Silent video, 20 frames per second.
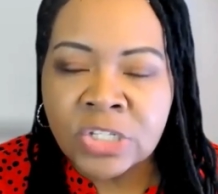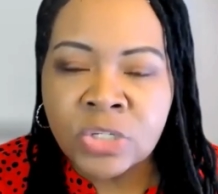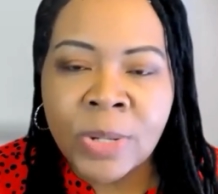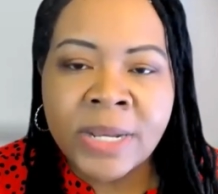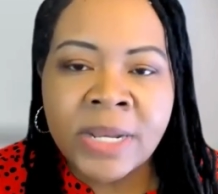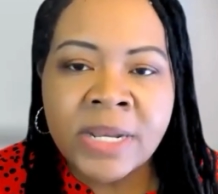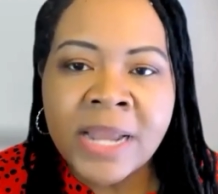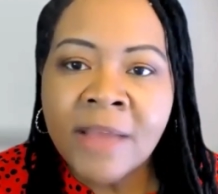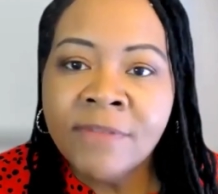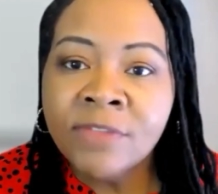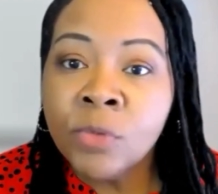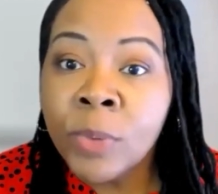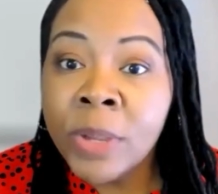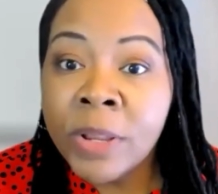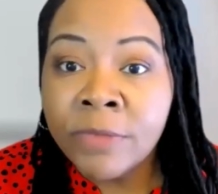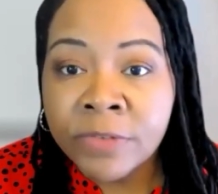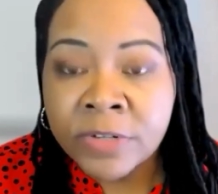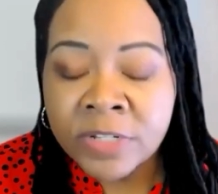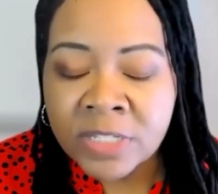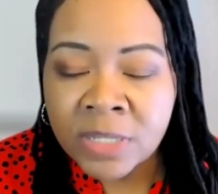So I didn't have to
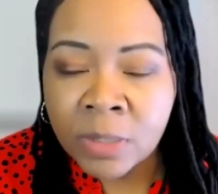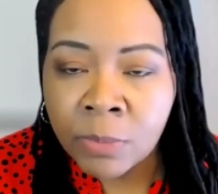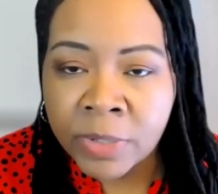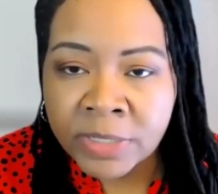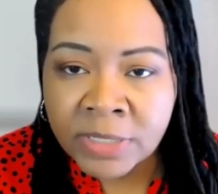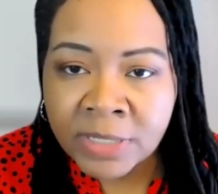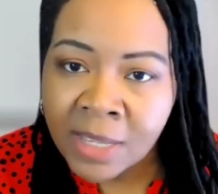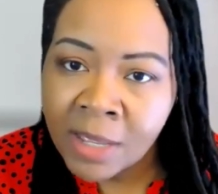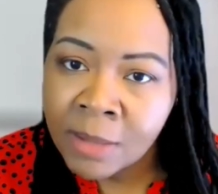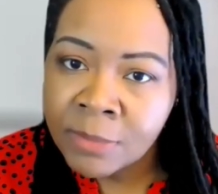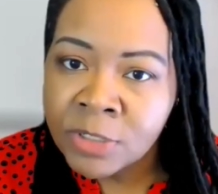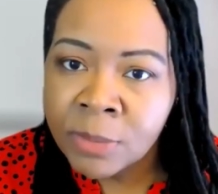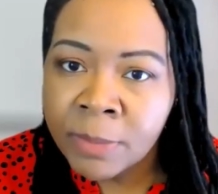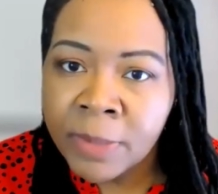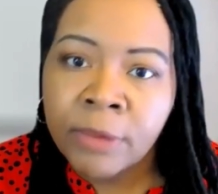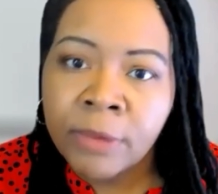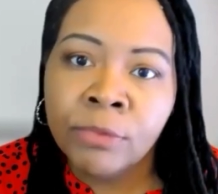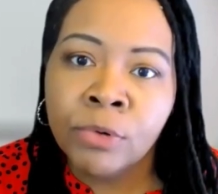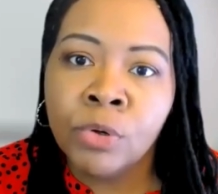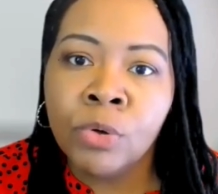wait for someone to come to
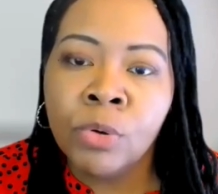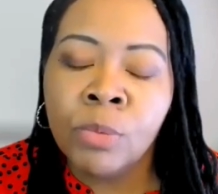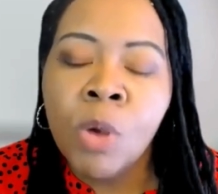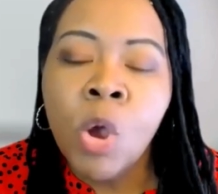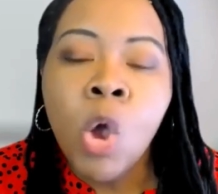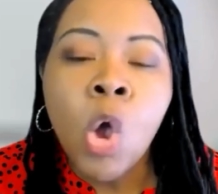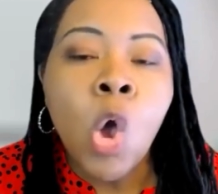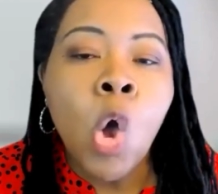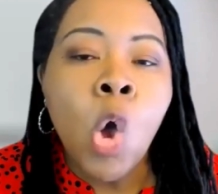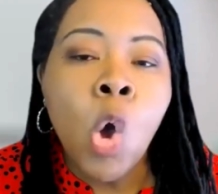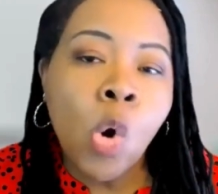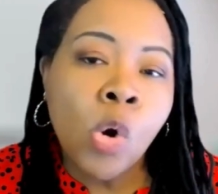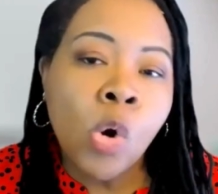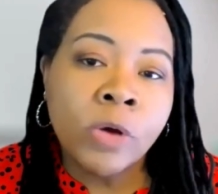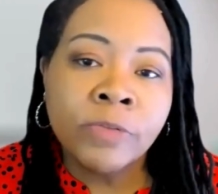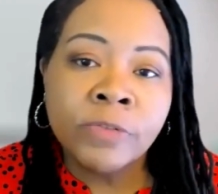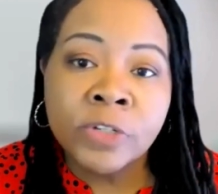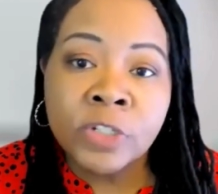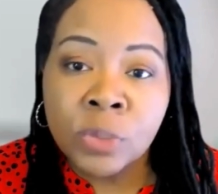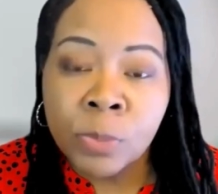my room or
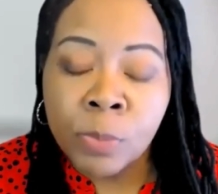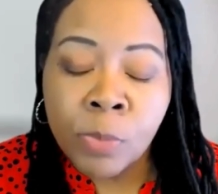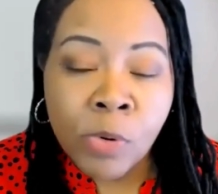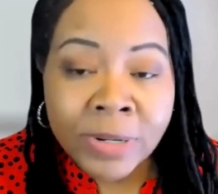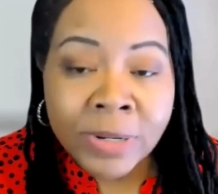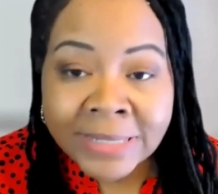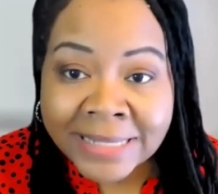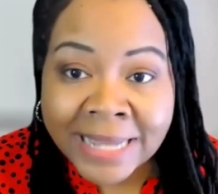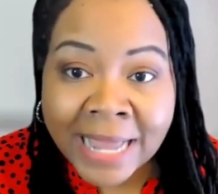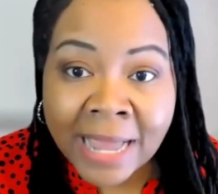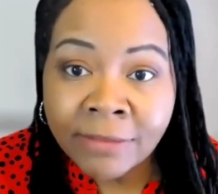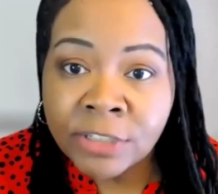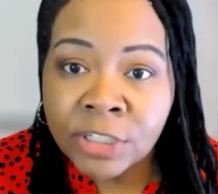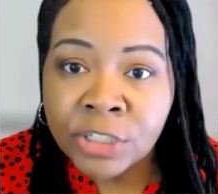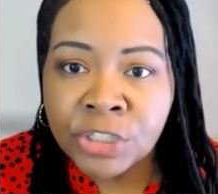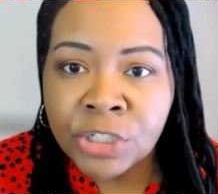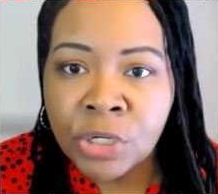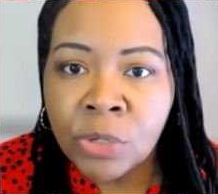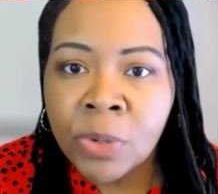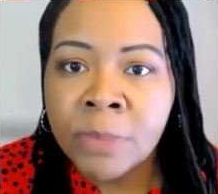for support staff to
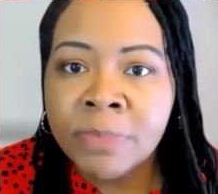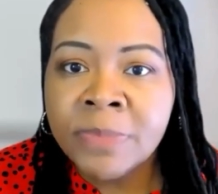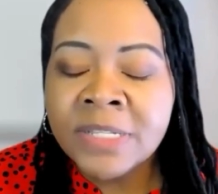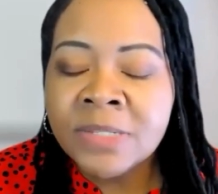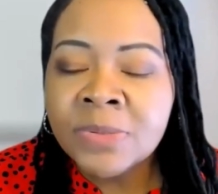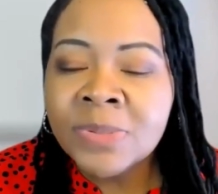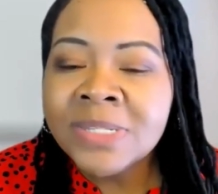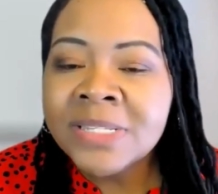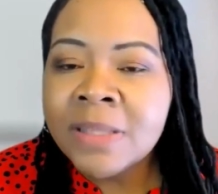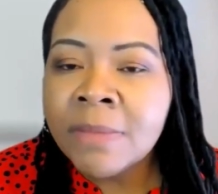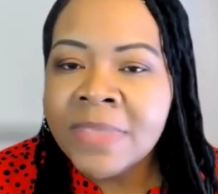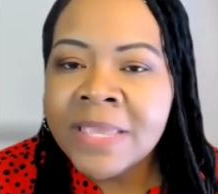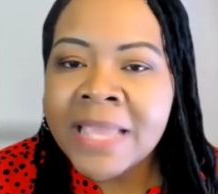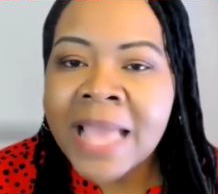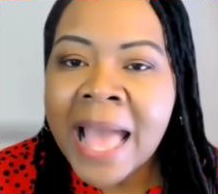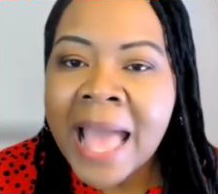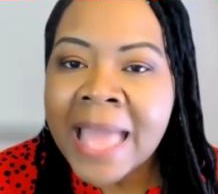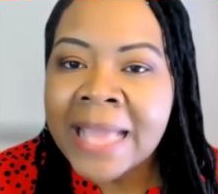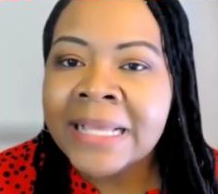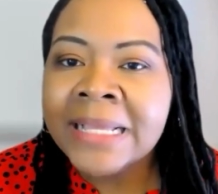show up. This was something
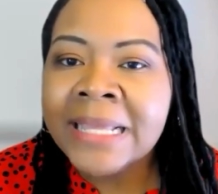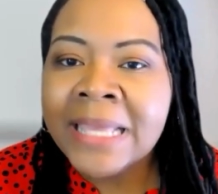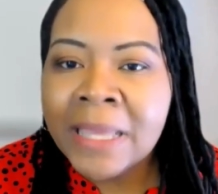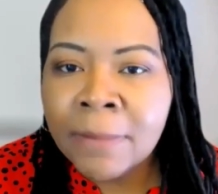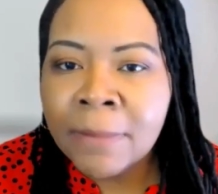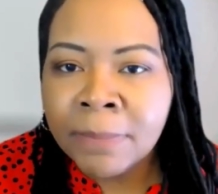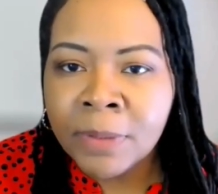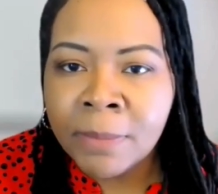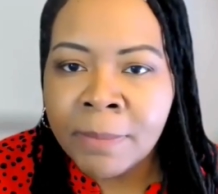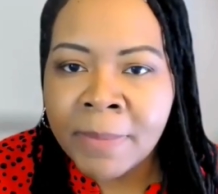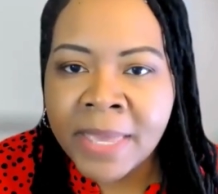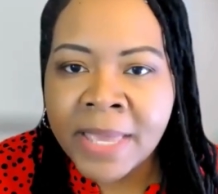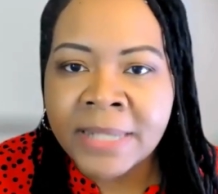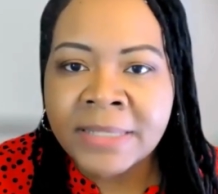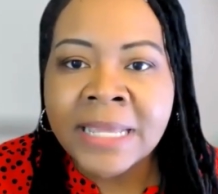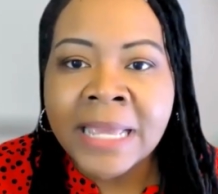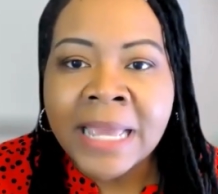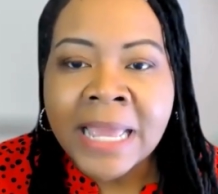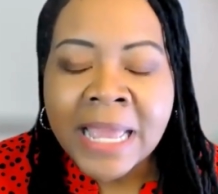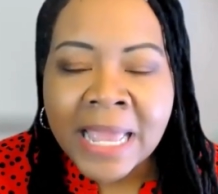I could
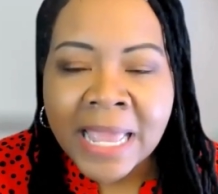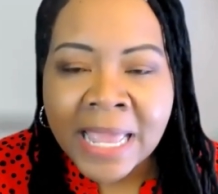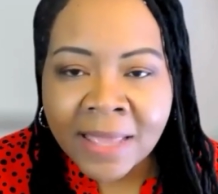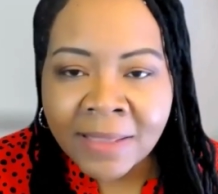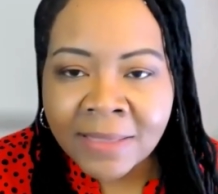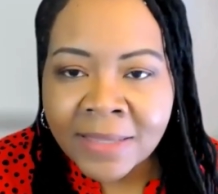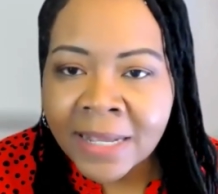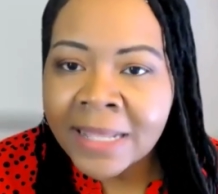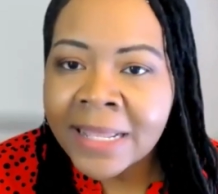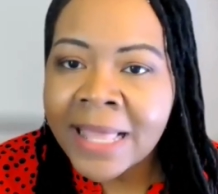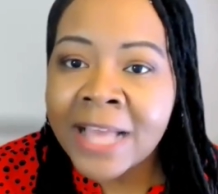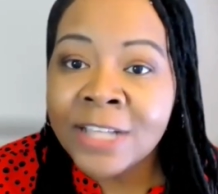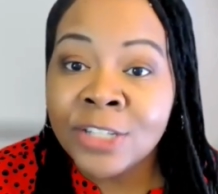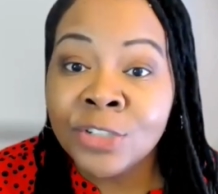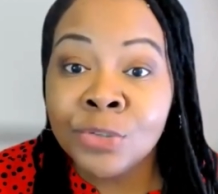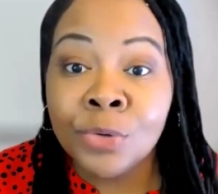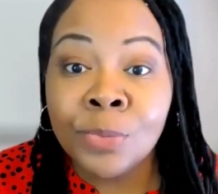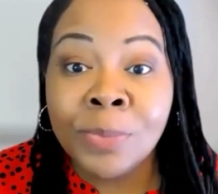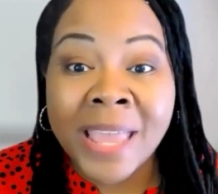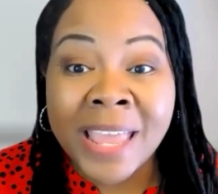implement in the
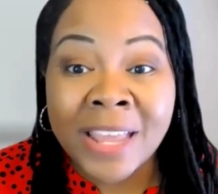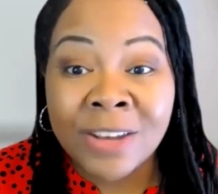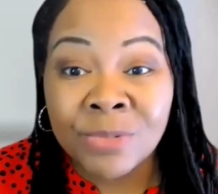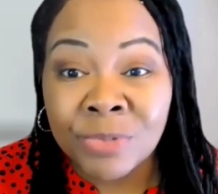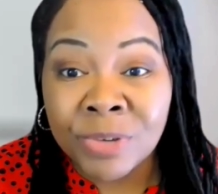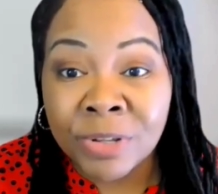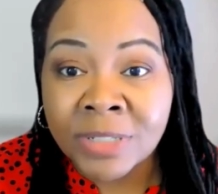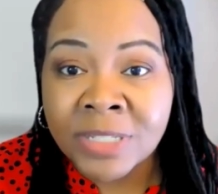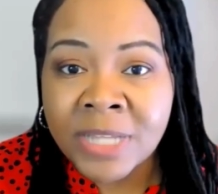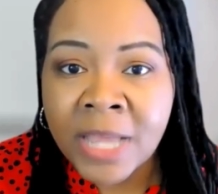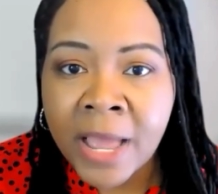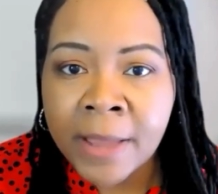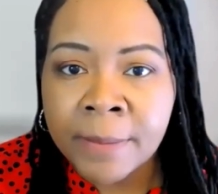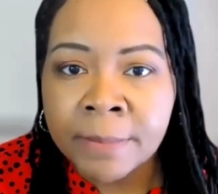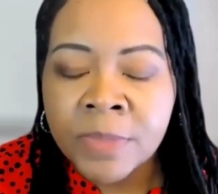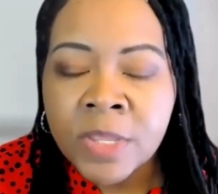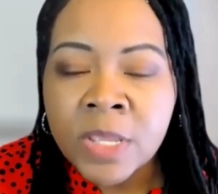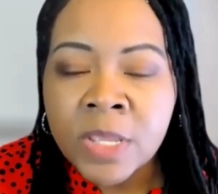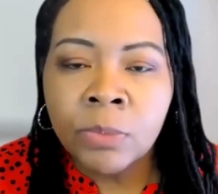classroom in real time.